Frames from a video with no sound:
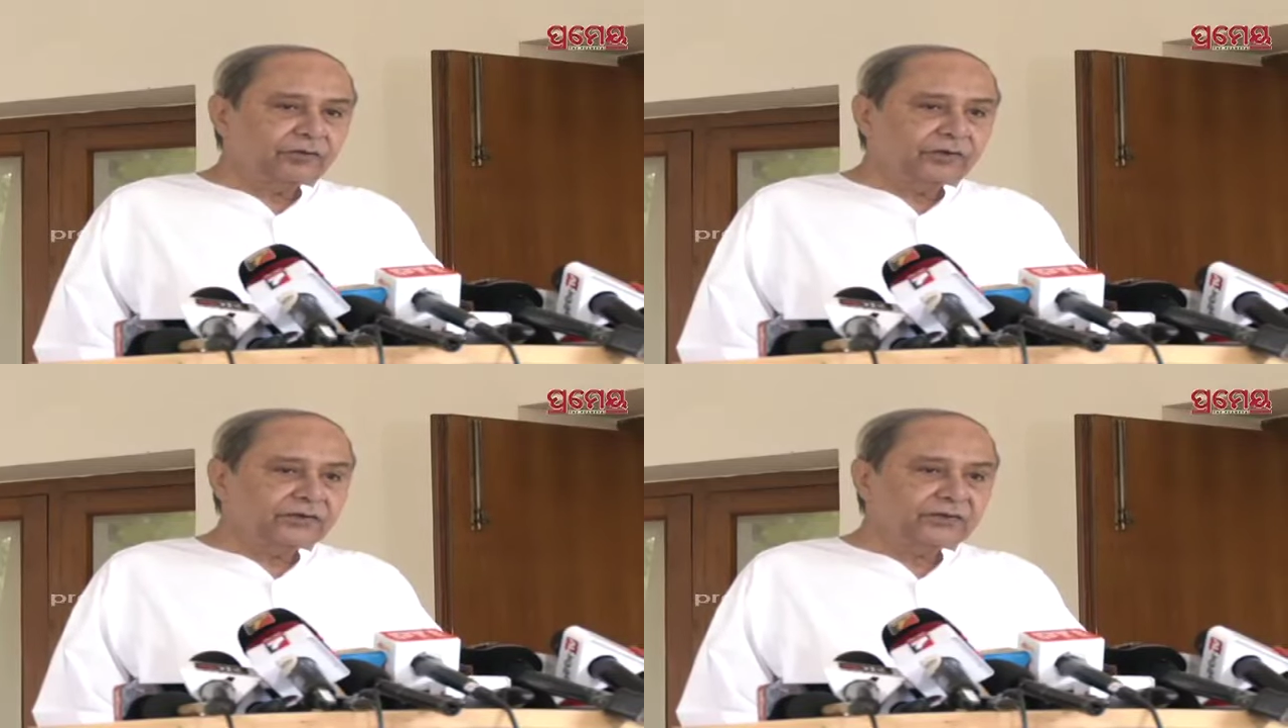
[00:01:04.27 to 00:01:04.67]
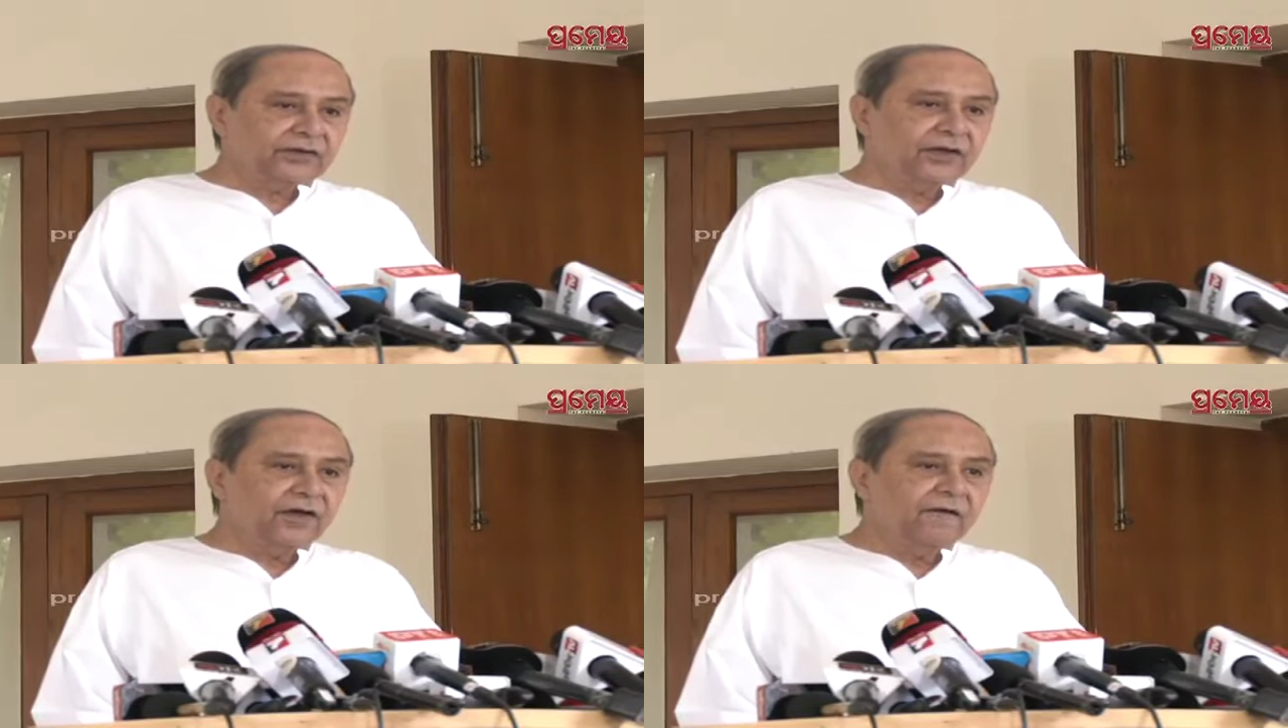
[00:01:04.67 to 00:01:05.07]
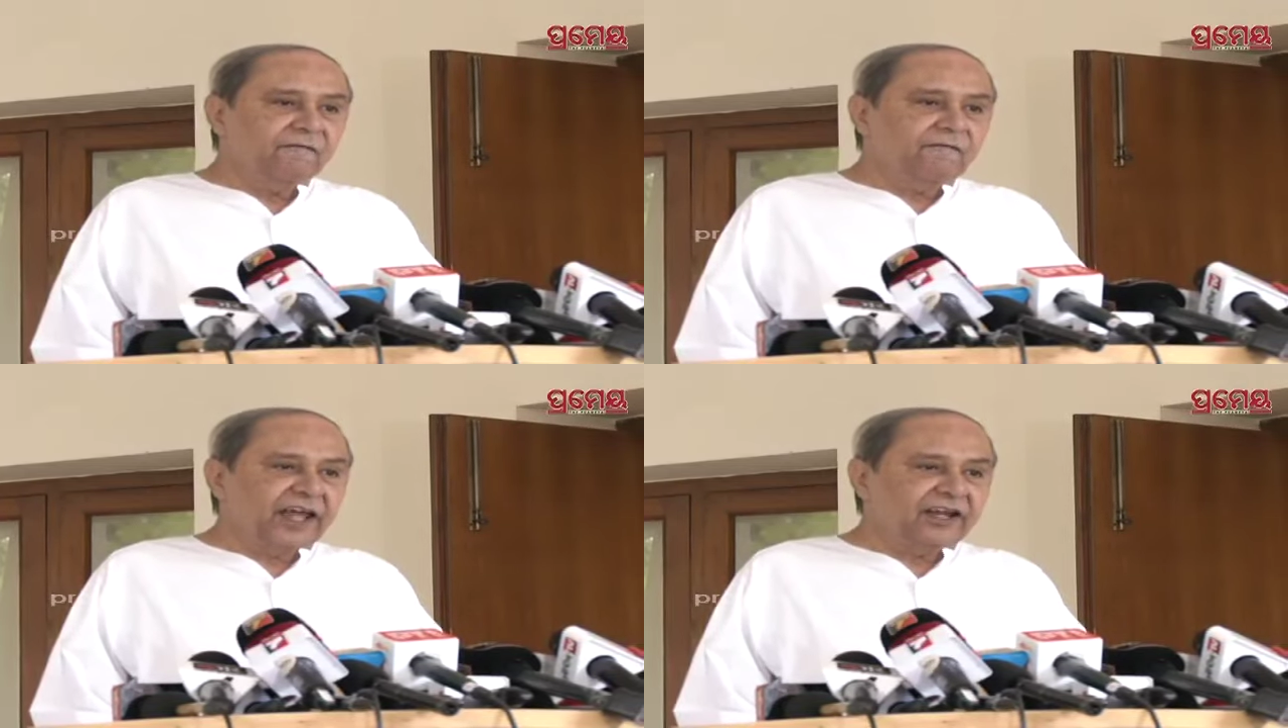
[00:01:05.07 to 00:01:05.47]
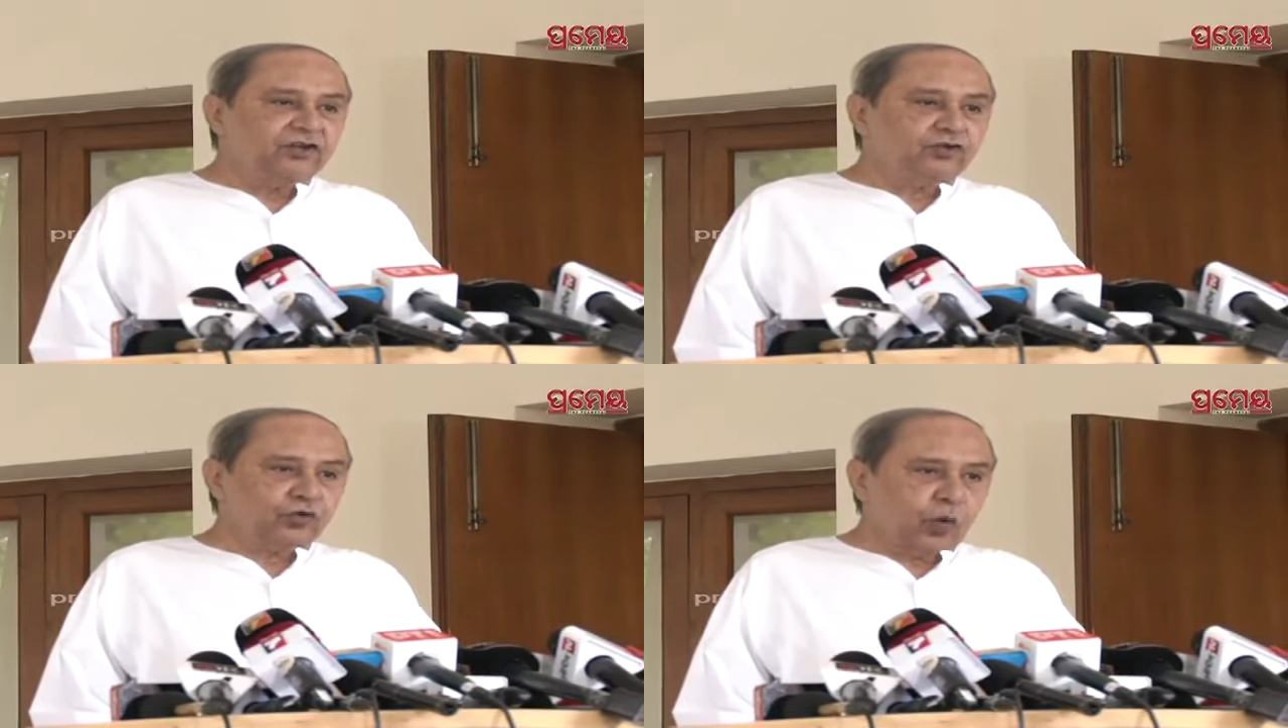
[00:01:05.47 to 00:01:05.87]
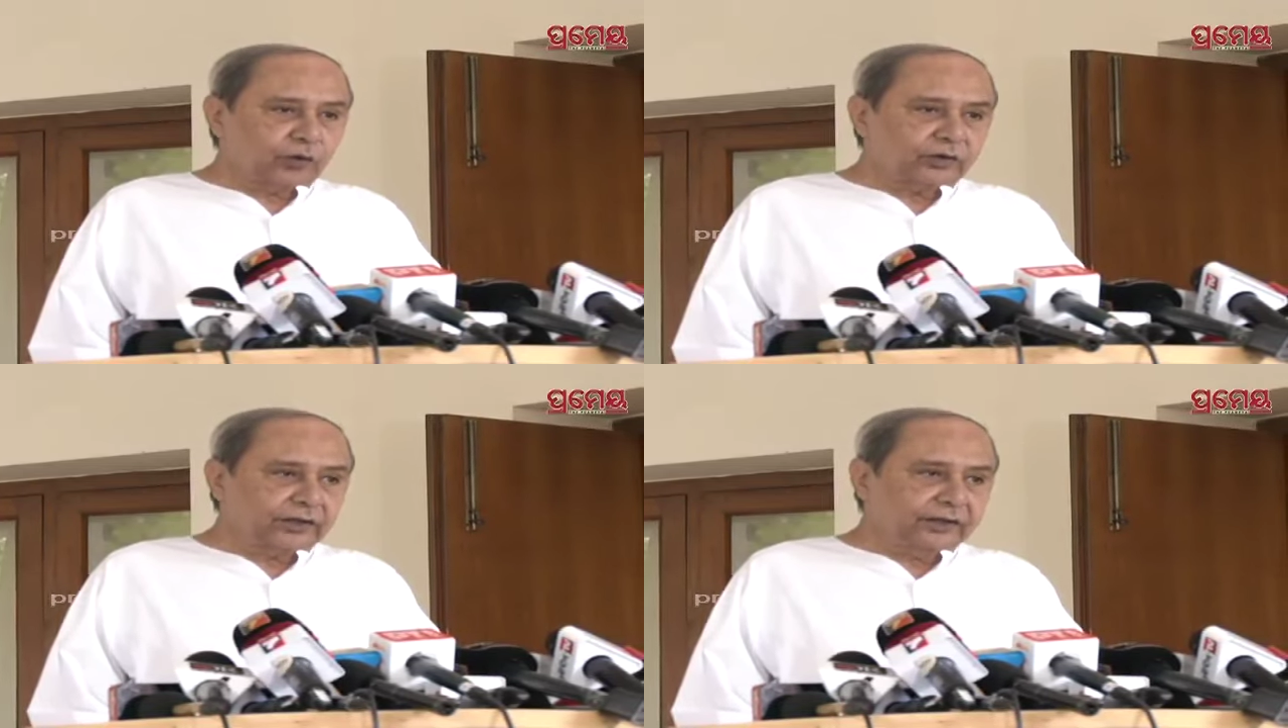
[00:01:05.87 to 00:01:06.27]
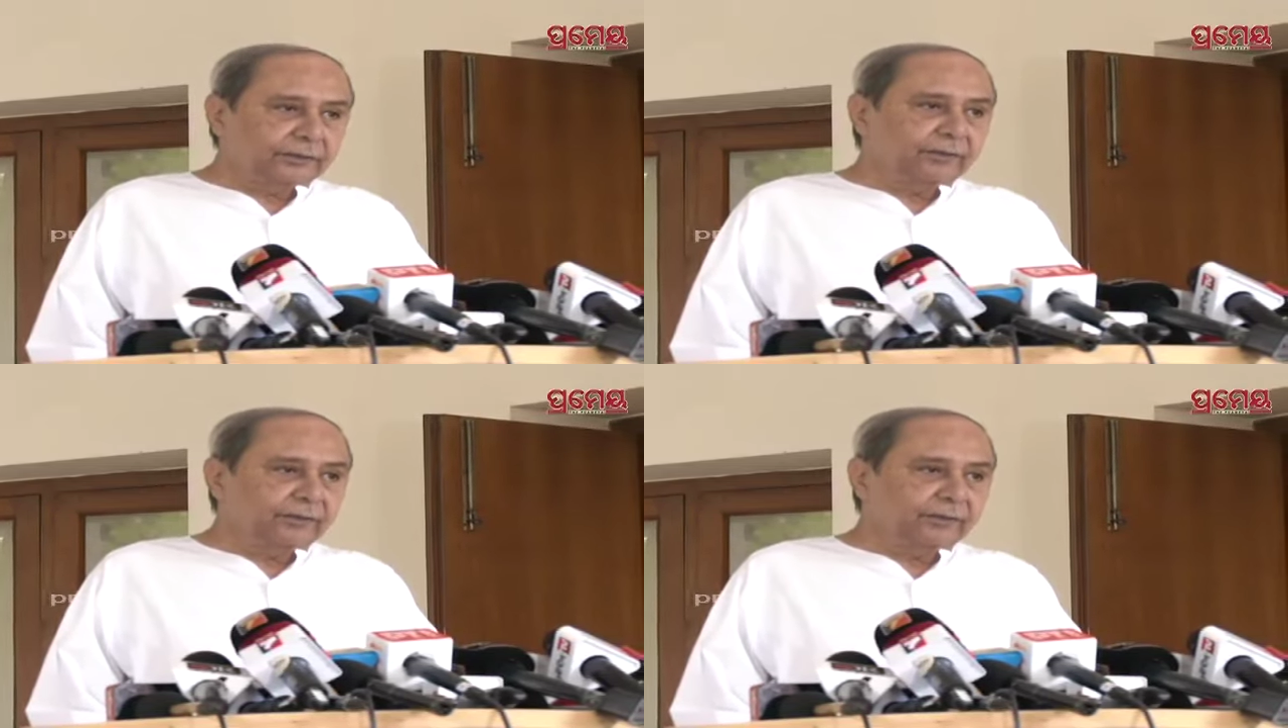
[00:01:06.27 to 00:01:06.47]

this very shortly.